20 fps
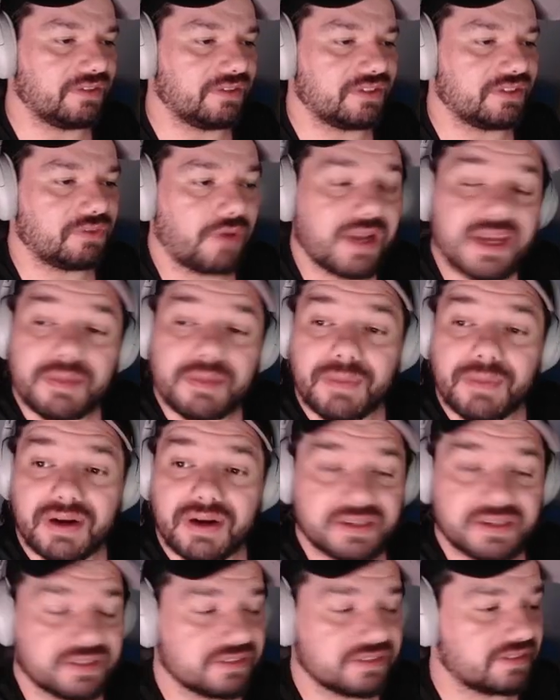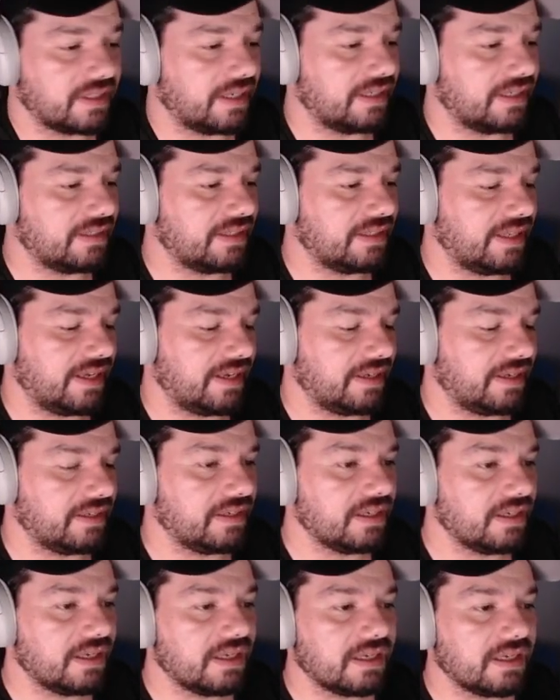all the tracking markers and
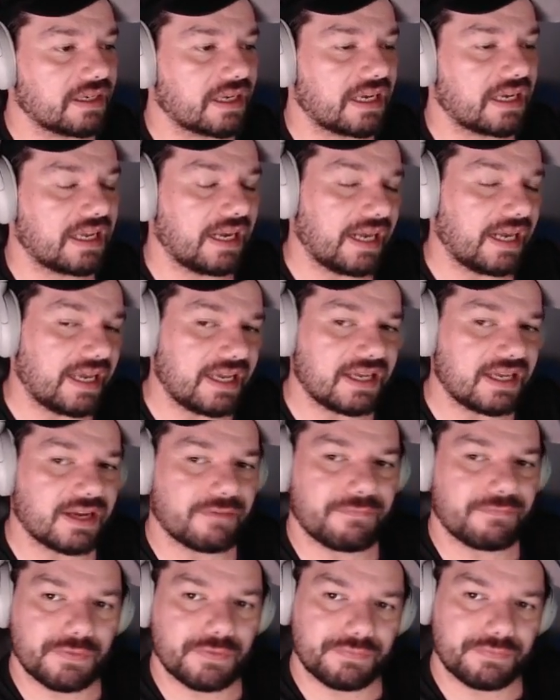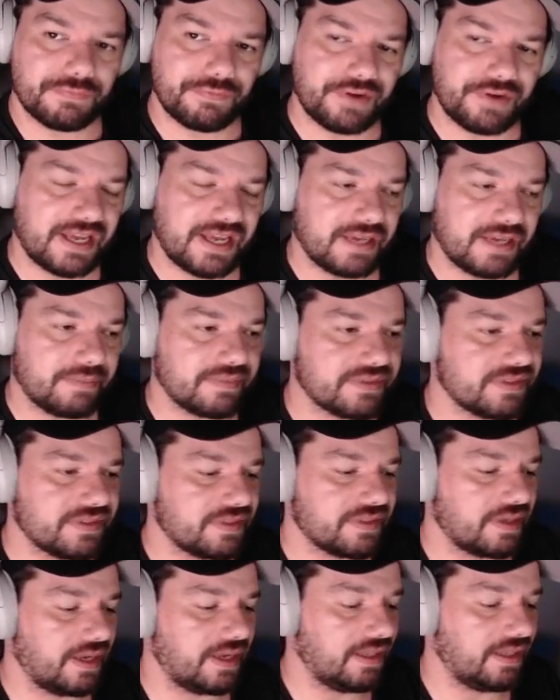then clean a few
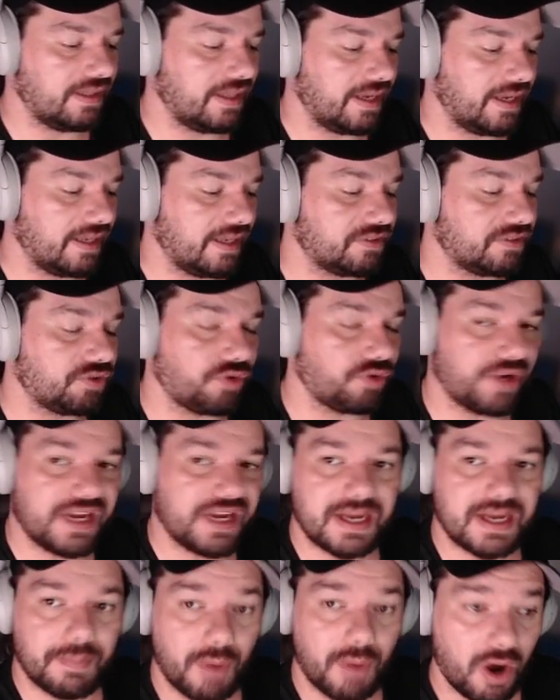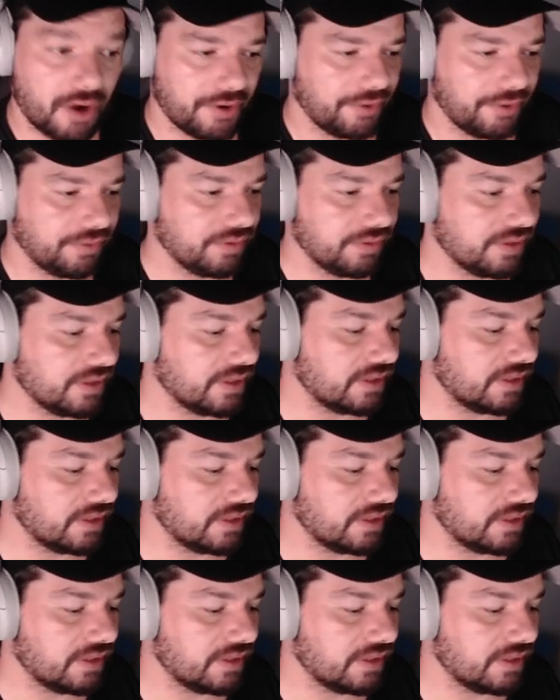frames and then train a model.